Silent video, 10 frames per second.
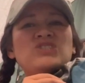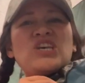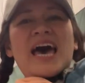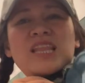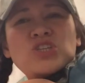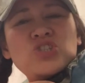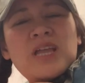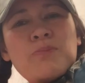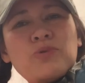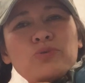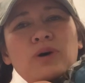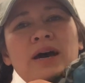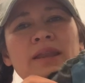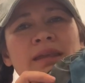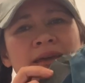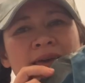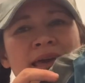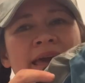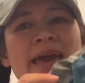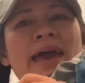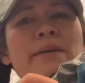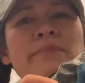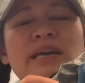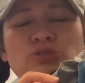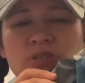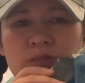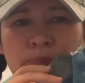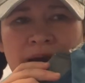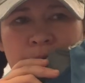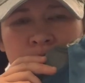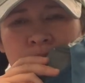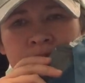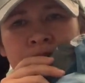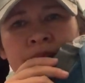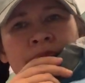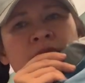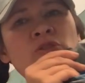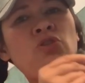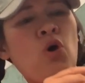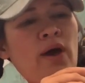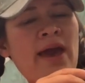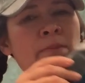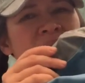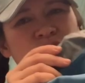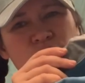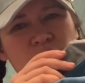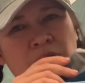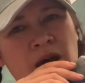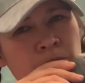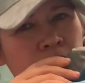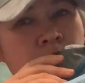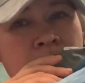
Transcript: Challenge number one, air mattress pump. No air mattress pump.